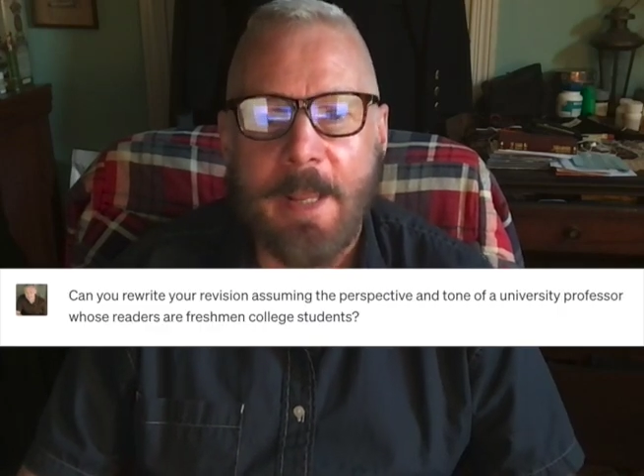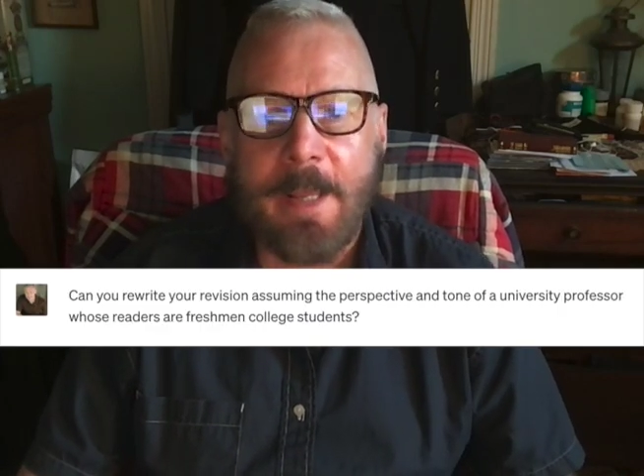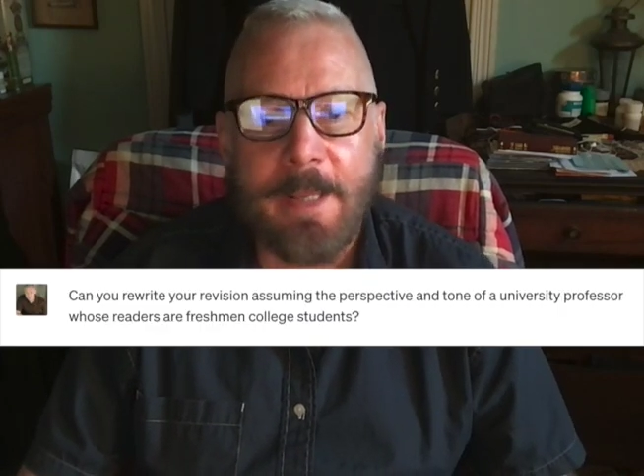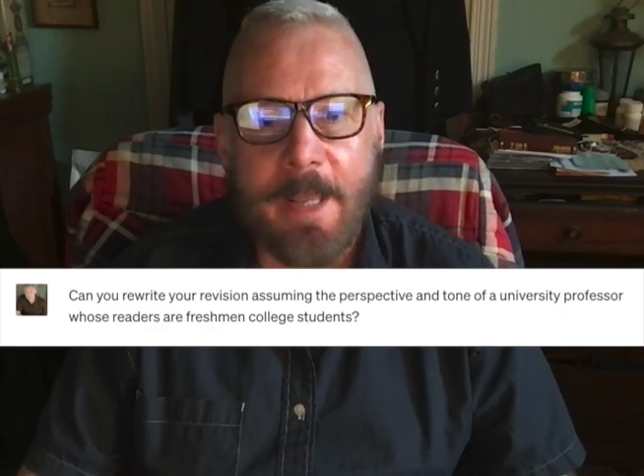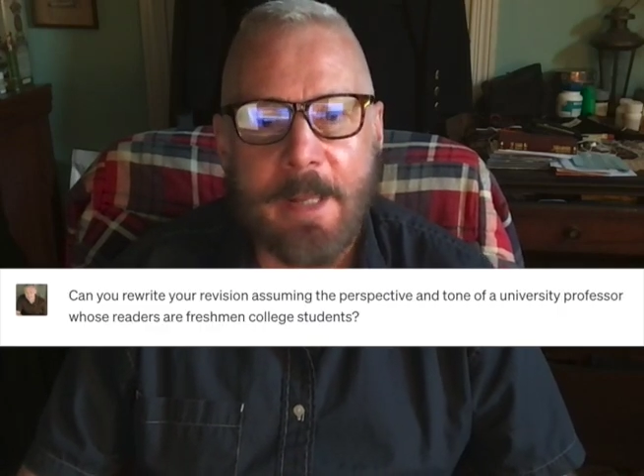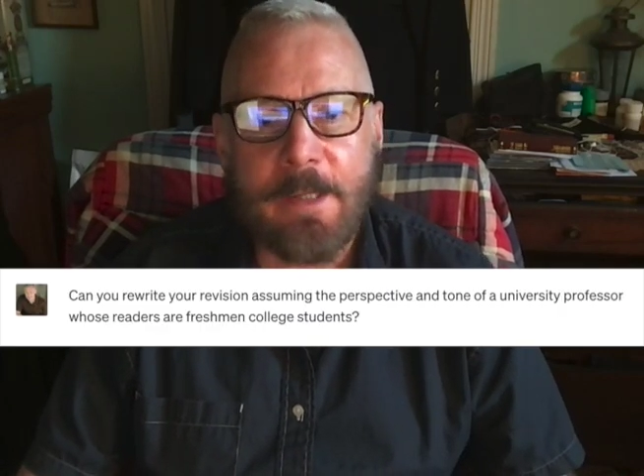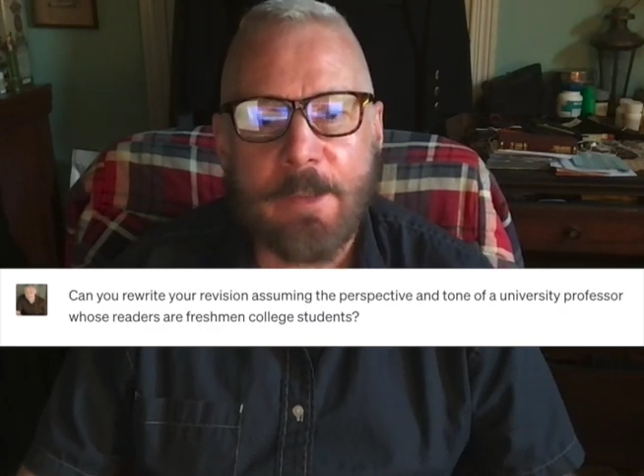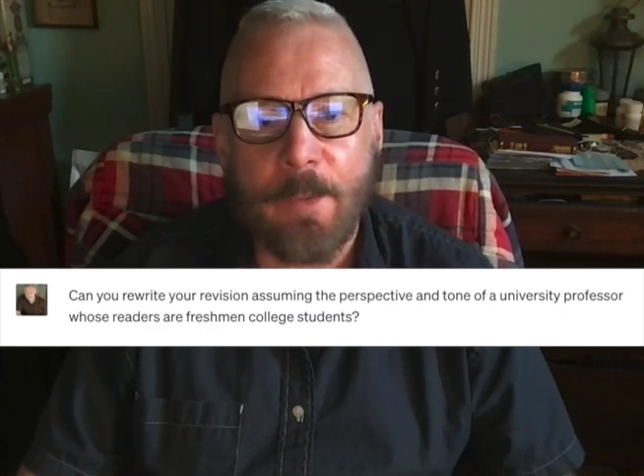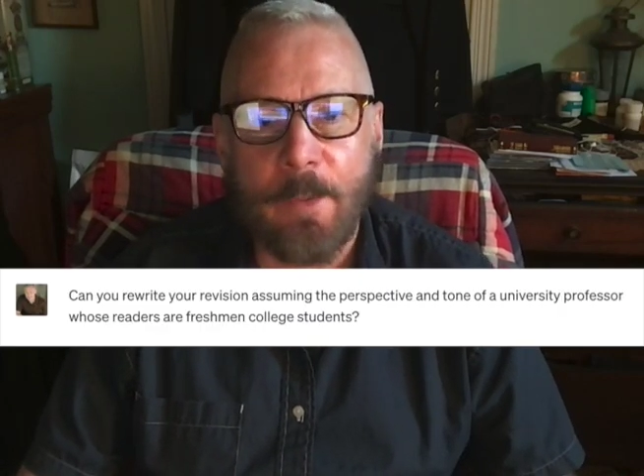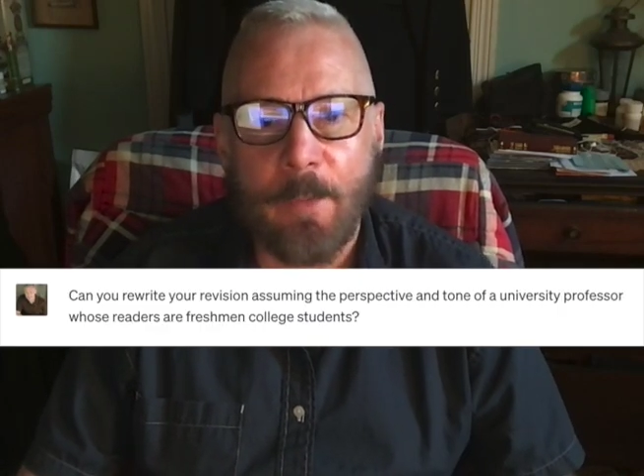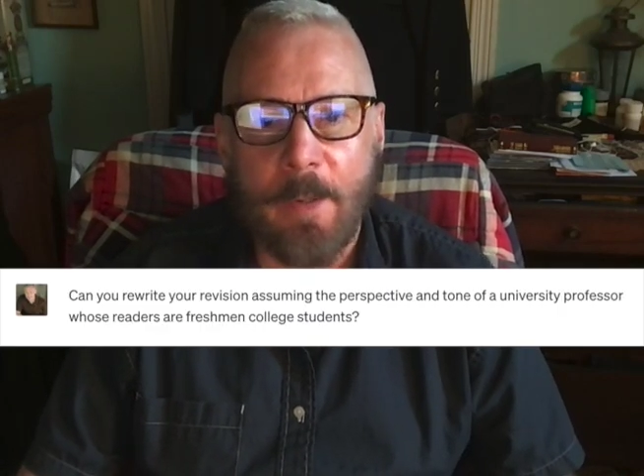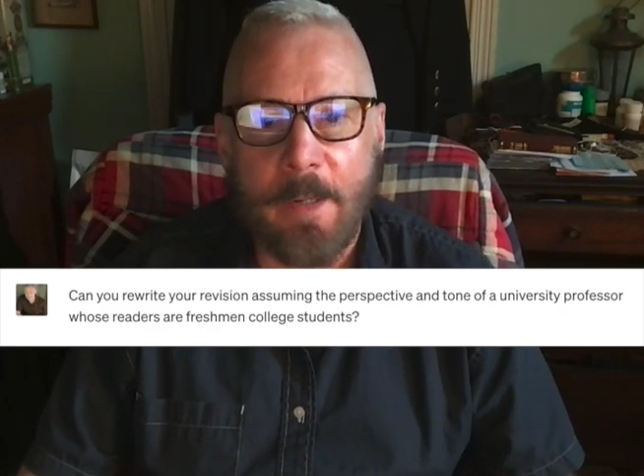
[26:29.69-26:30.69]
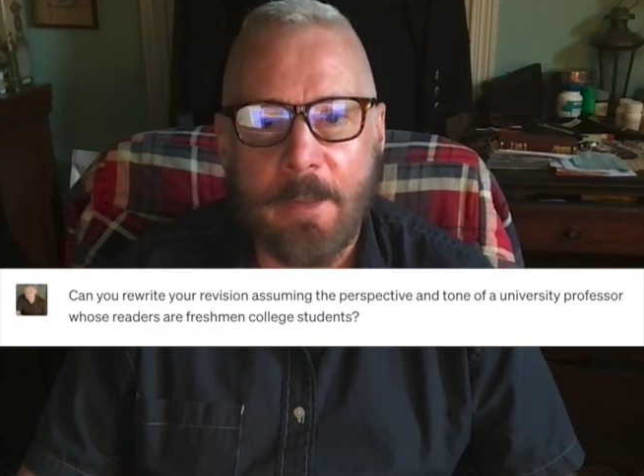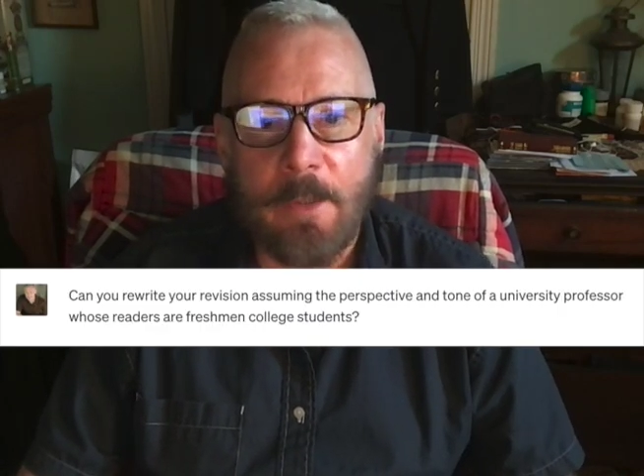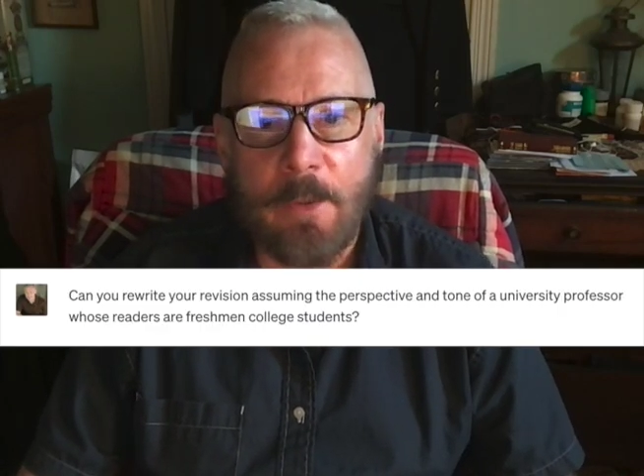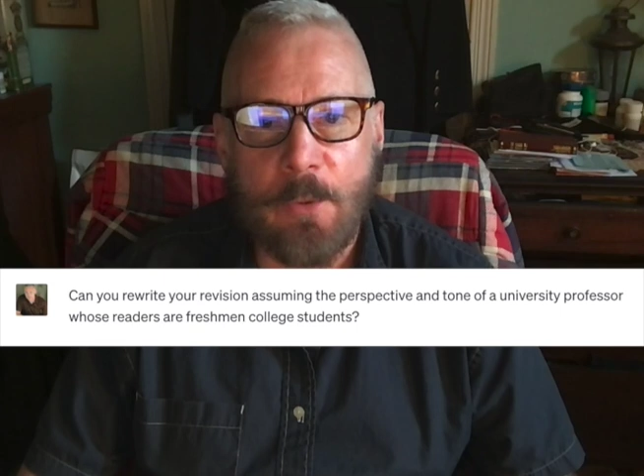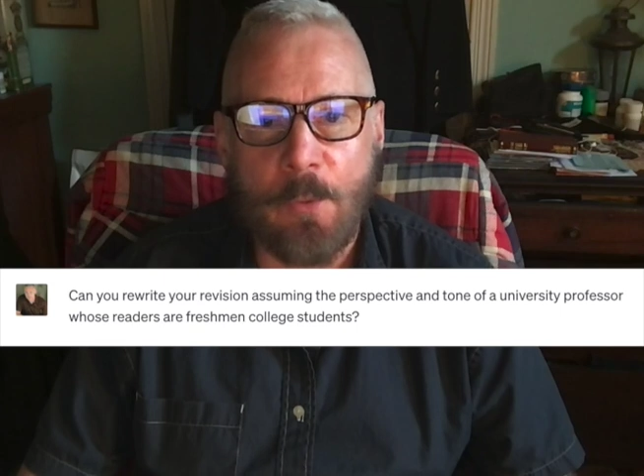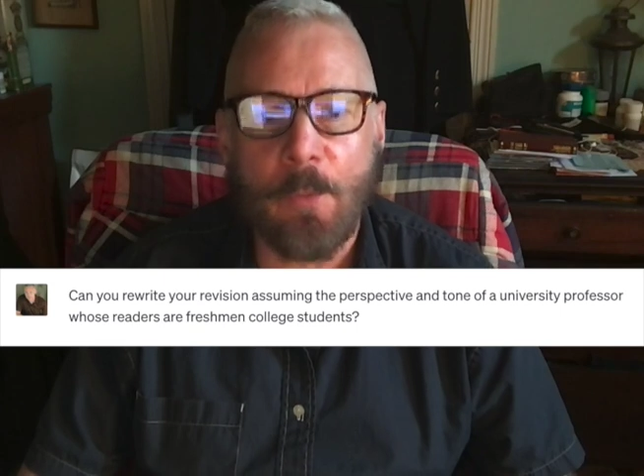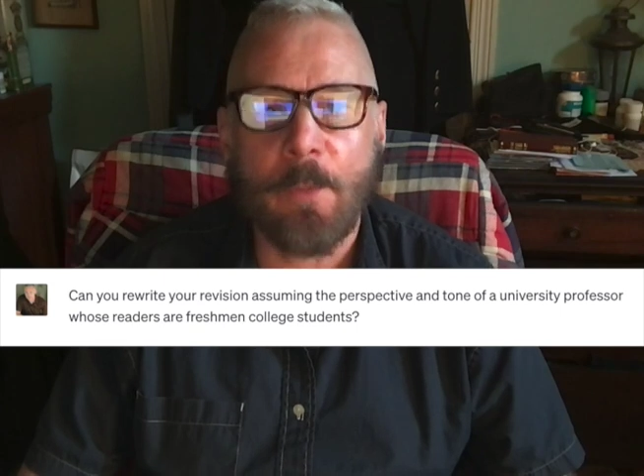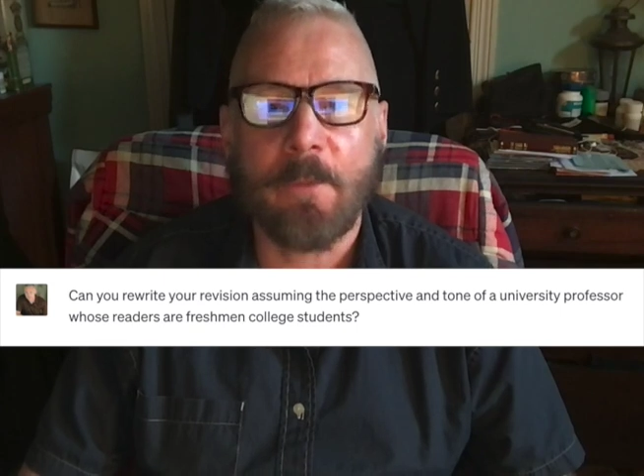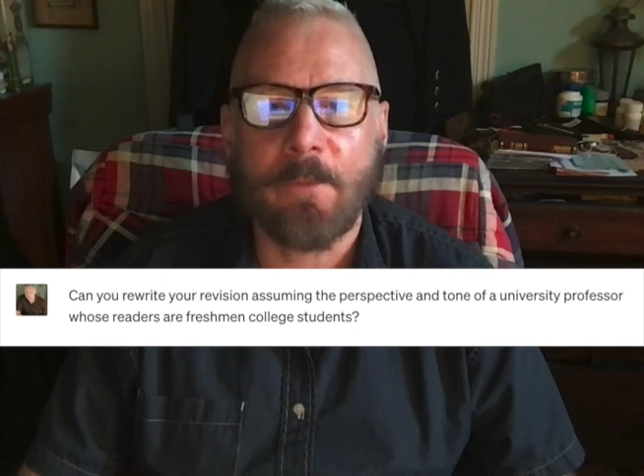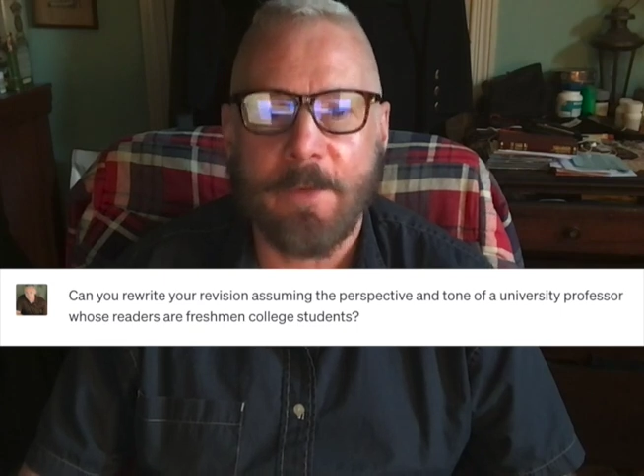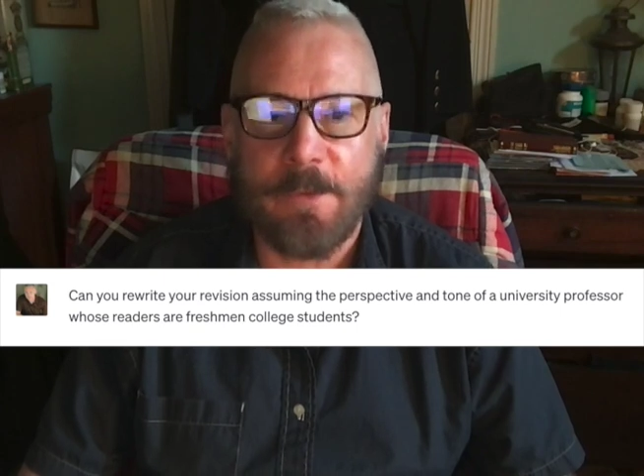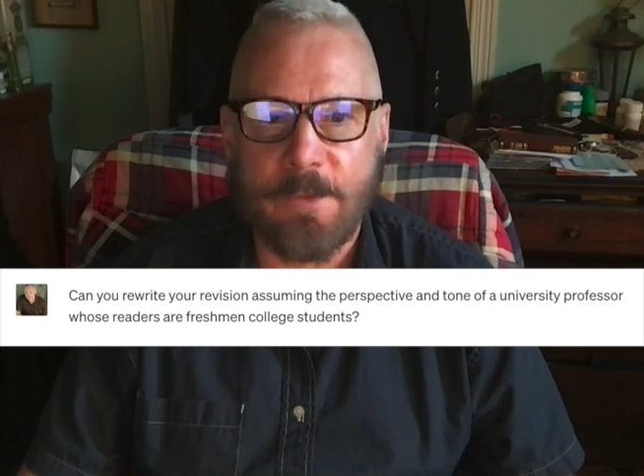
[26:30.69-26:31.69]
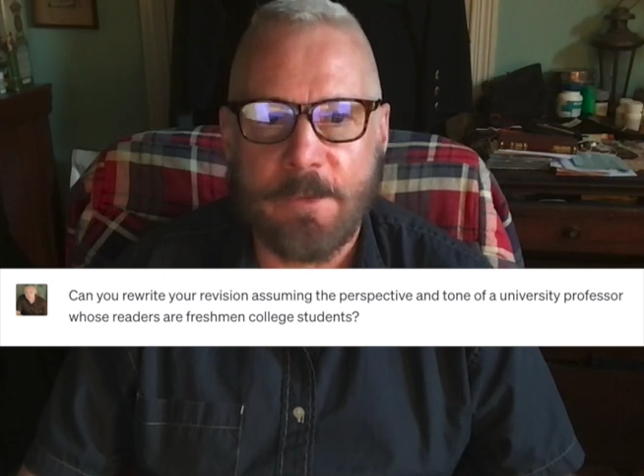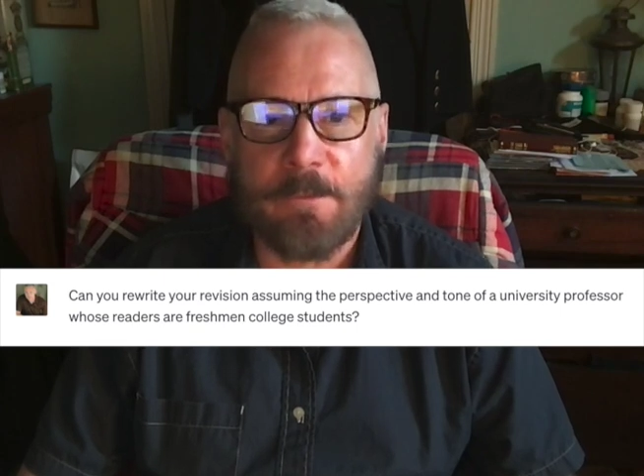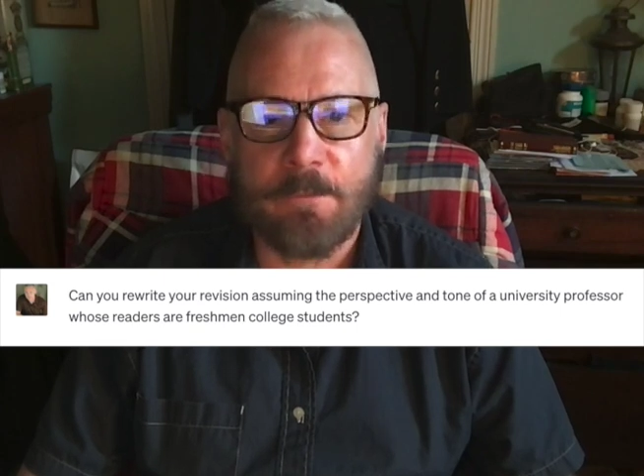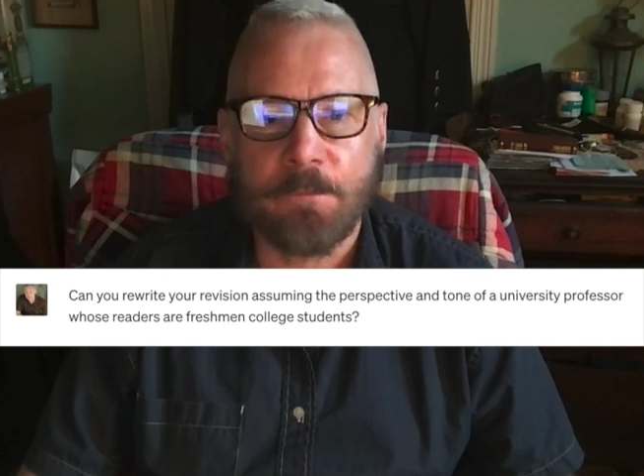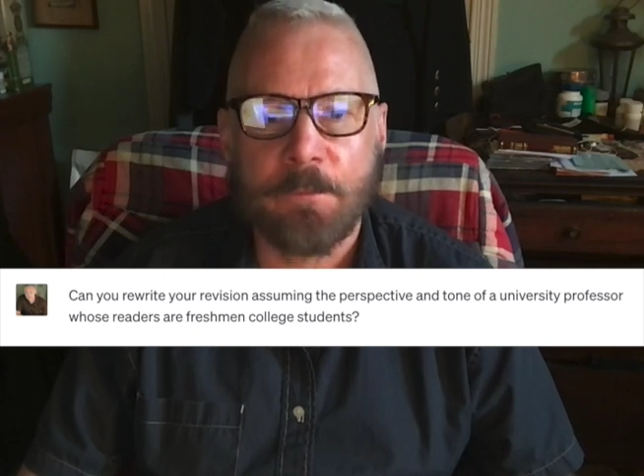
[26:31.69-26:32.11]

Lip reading: can you rewrite your revision